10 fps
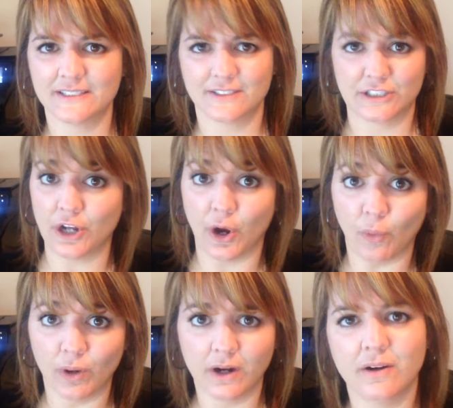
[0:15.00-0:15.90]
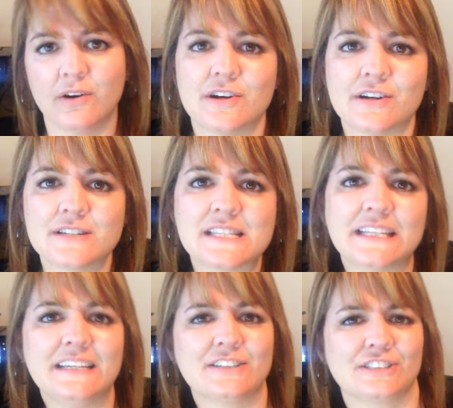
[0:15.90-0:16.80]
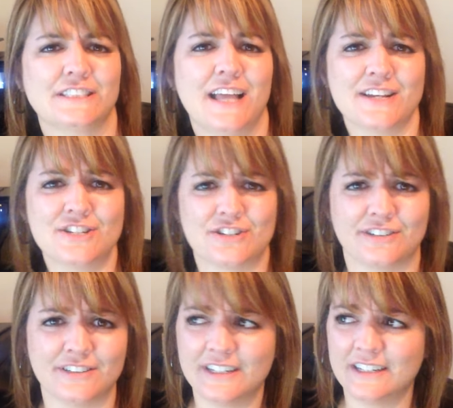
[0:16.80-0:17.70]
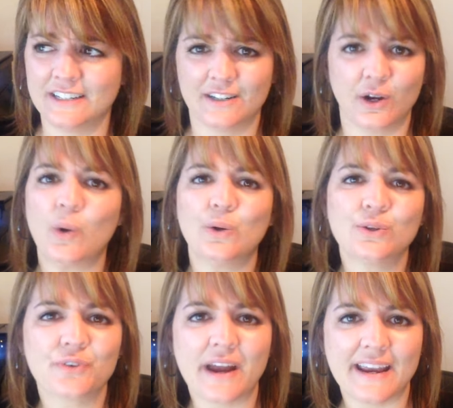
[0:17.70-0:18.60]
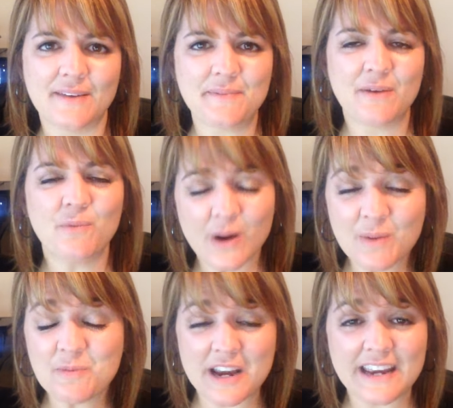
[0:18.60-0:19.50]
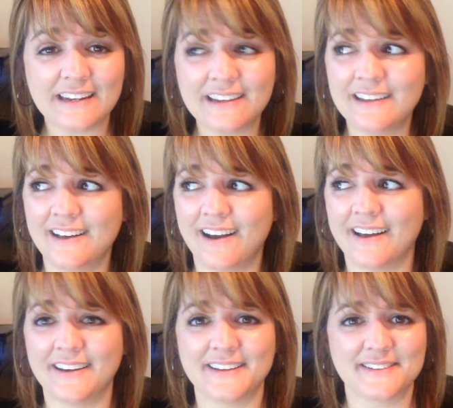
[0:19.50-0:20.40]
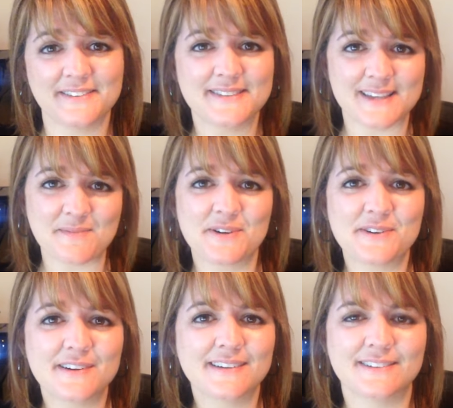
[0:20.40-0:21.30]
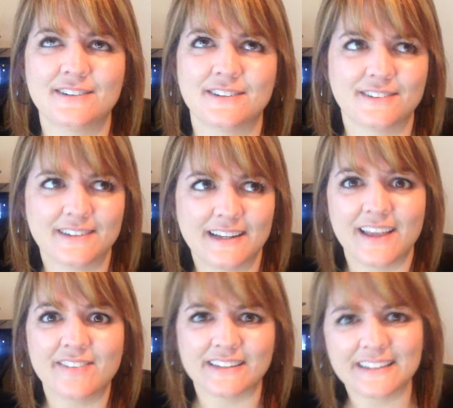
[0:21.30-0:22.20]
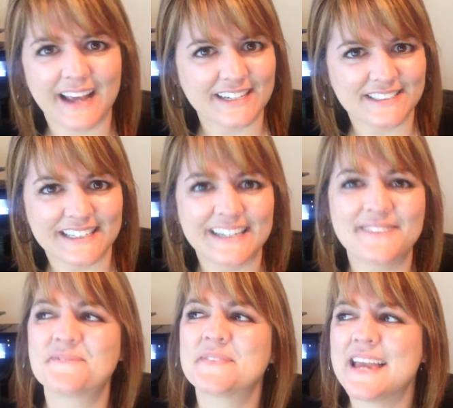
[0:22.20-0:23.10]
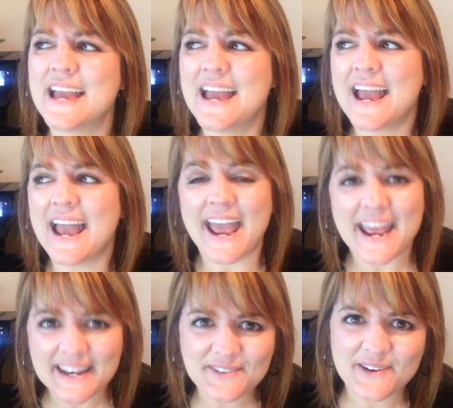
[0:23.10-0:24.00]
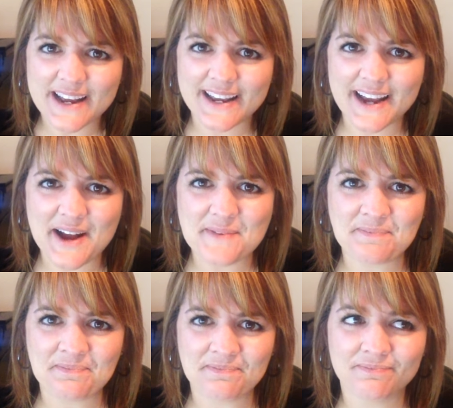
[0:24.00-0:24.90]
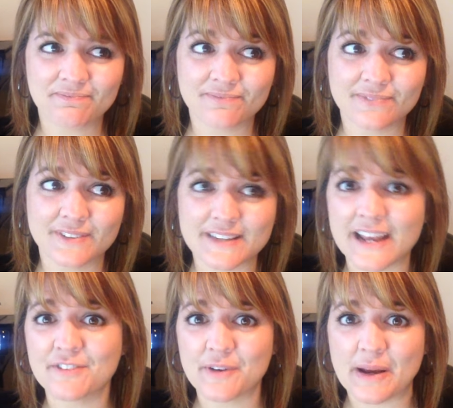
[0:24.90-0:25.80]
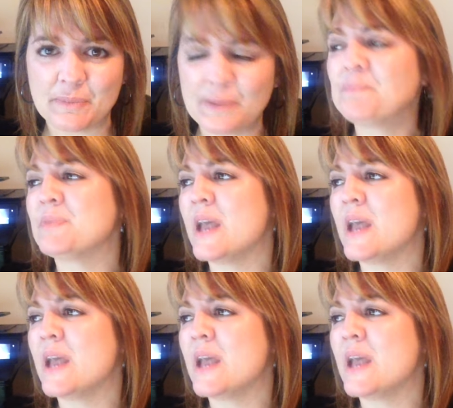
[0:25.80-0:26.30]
snow or sleet or slush or cold rain, but warm rain on a summer, oh, I love it actually. Anyway, um, that's kind of a ramble.